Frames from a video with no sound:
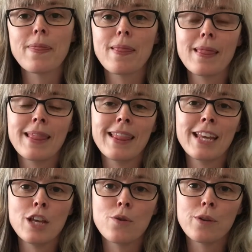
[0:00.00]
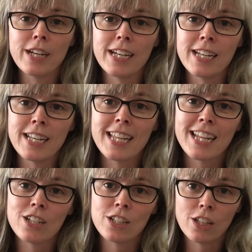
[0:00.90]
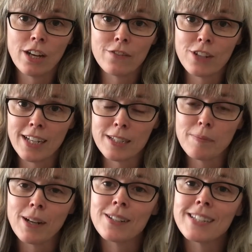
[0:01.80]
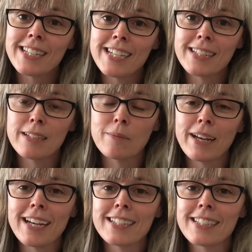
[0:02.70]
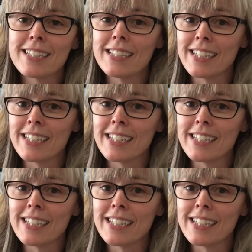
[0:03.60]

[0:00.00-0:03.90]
There's a lot of transparency in some cases,